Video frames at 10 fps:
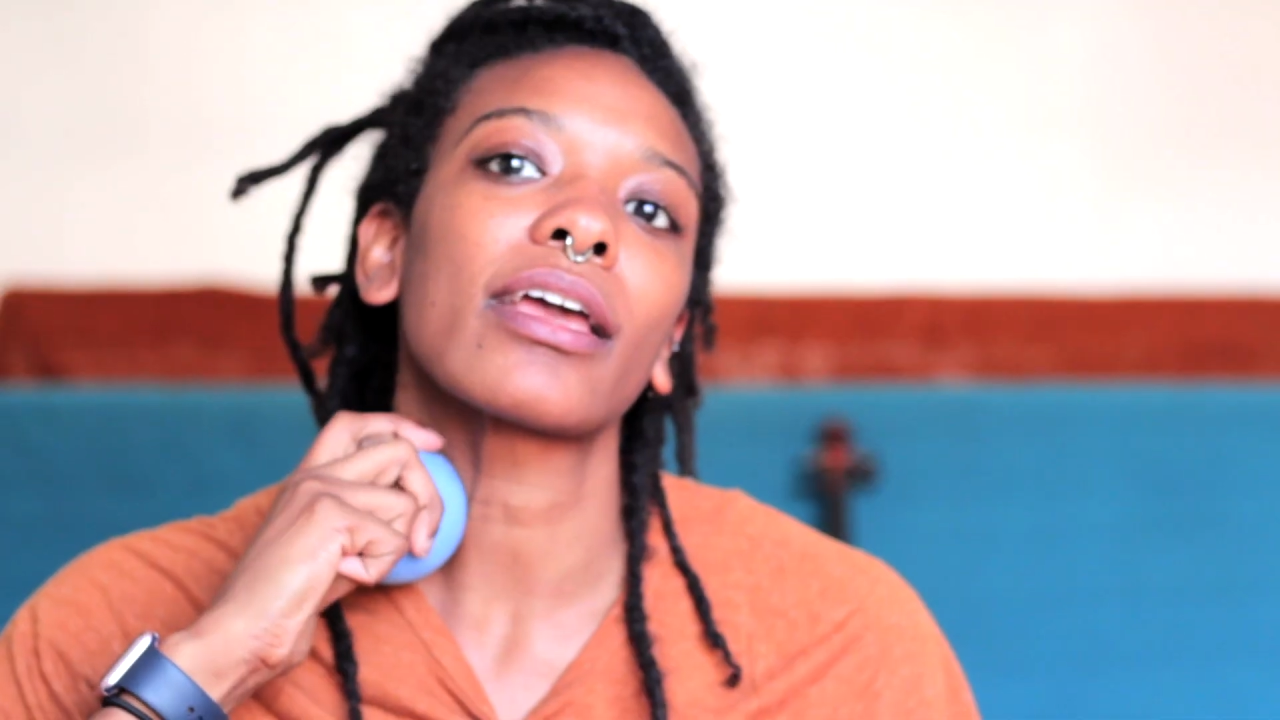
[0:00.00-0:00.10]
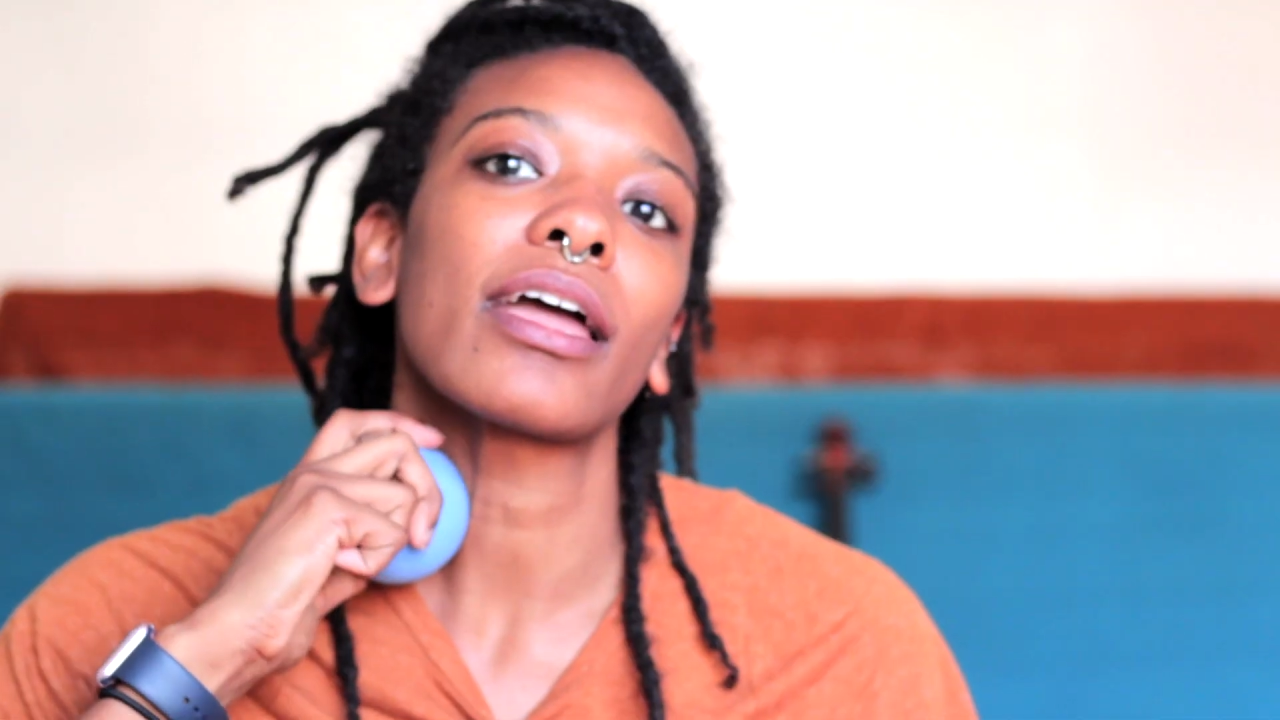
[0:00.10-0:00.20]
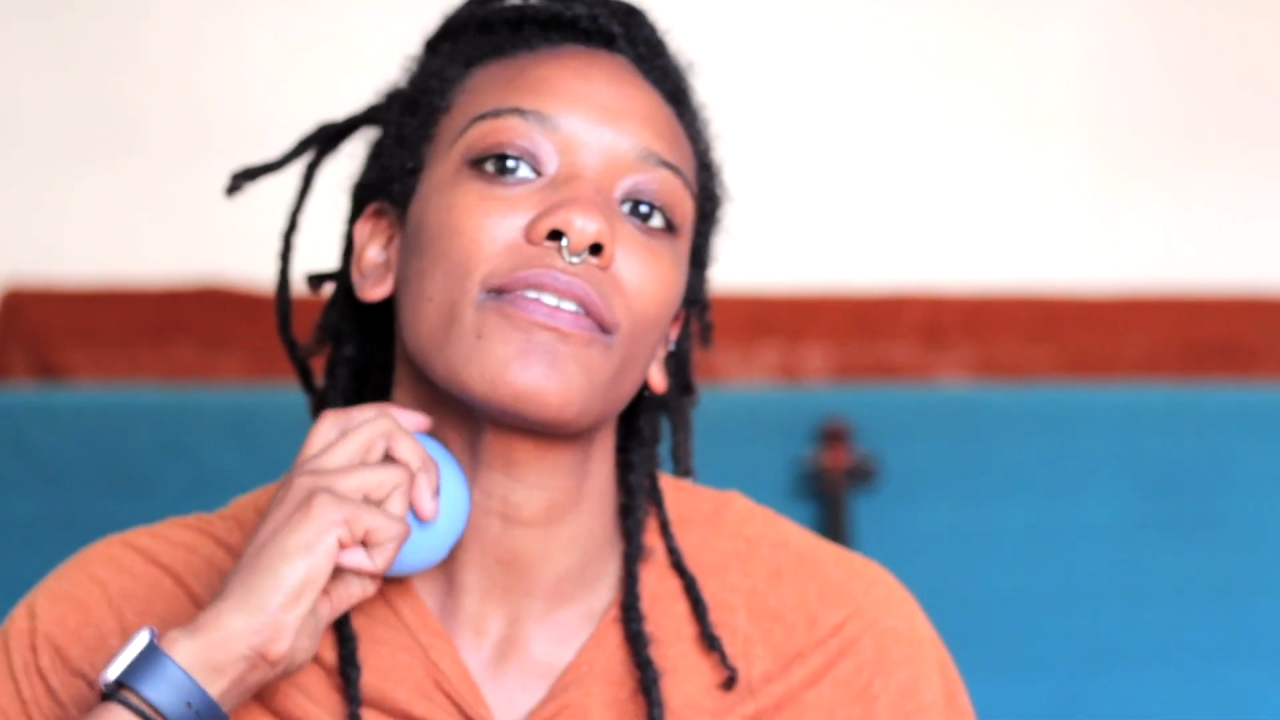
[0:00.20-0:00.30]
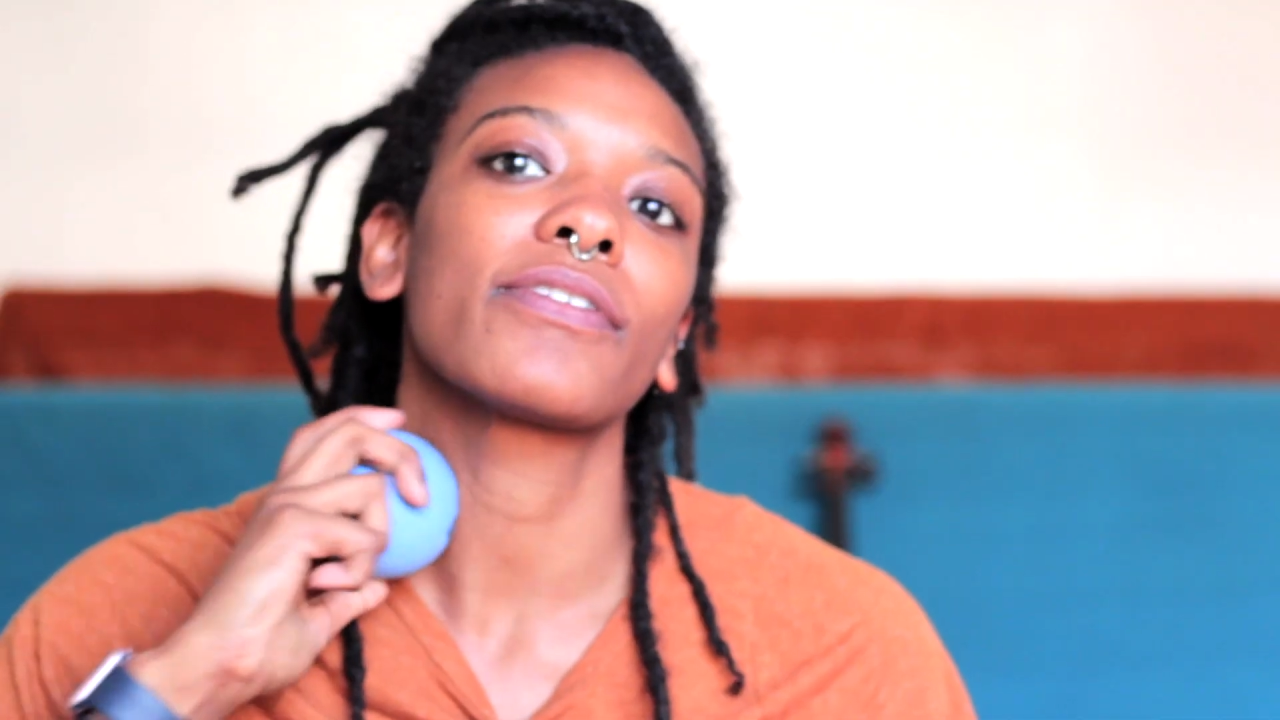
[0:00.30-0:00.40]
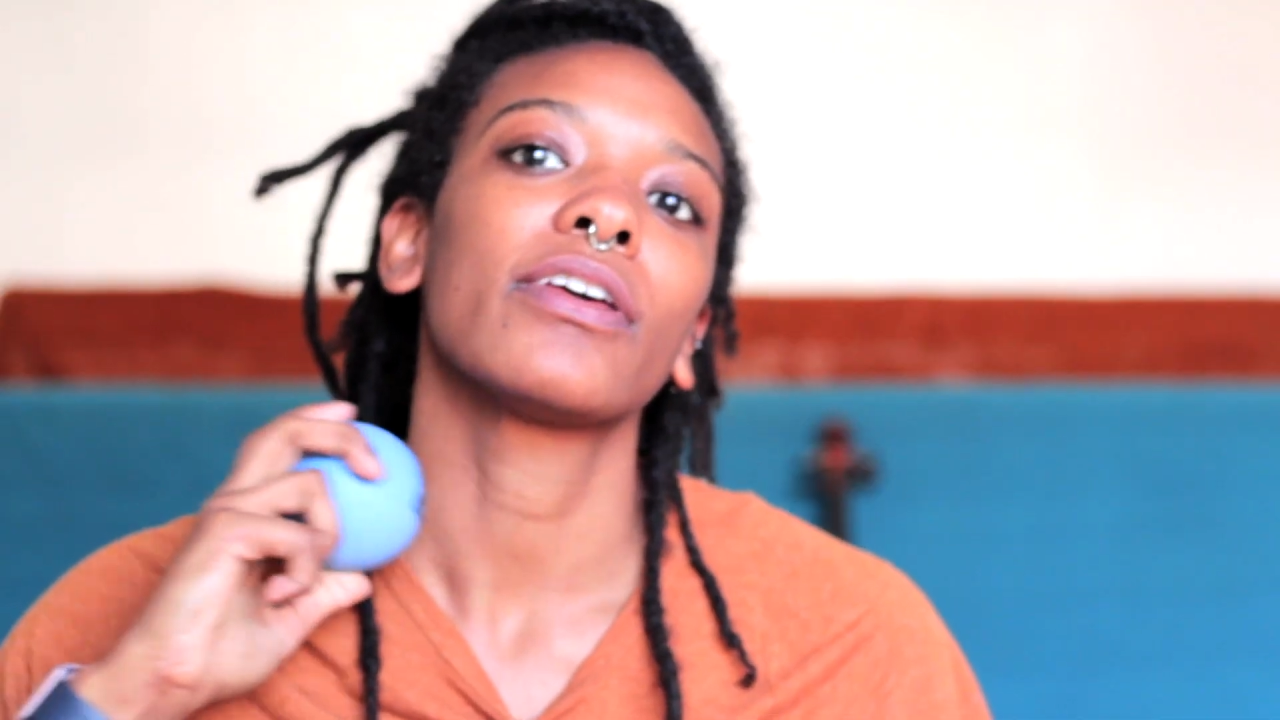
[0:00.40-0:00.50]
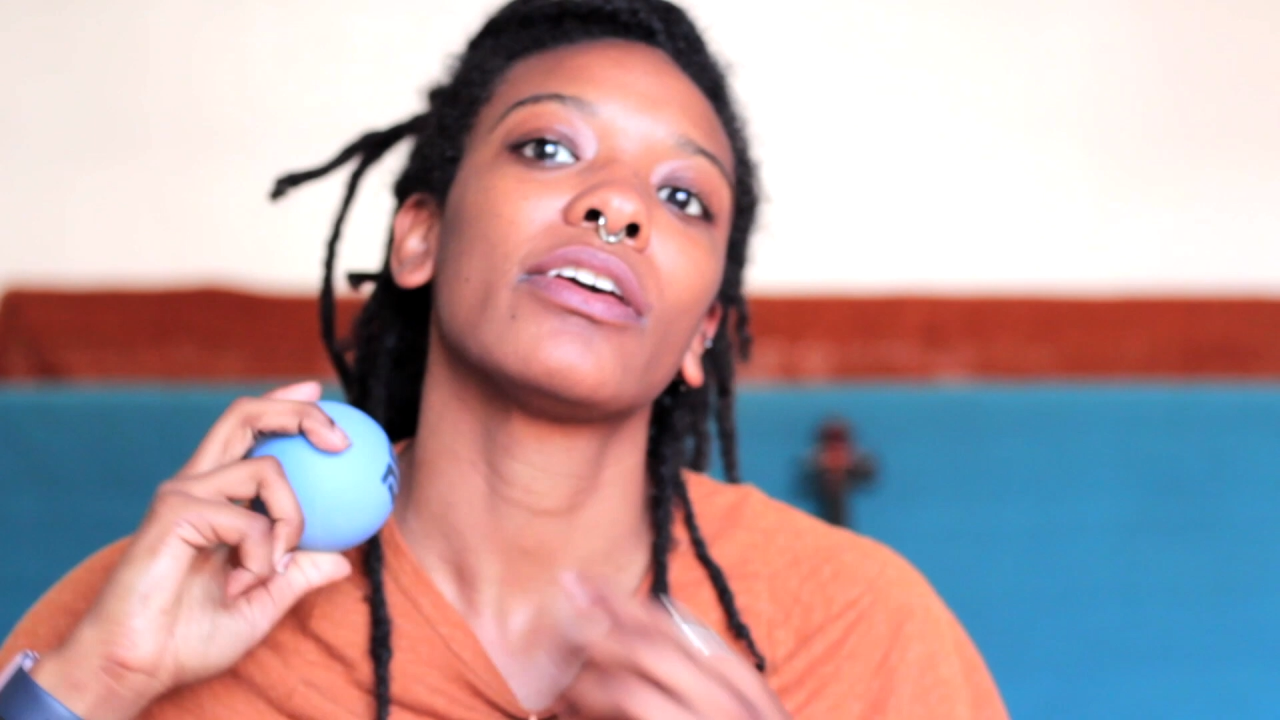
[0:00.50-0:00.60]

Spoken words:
It kind of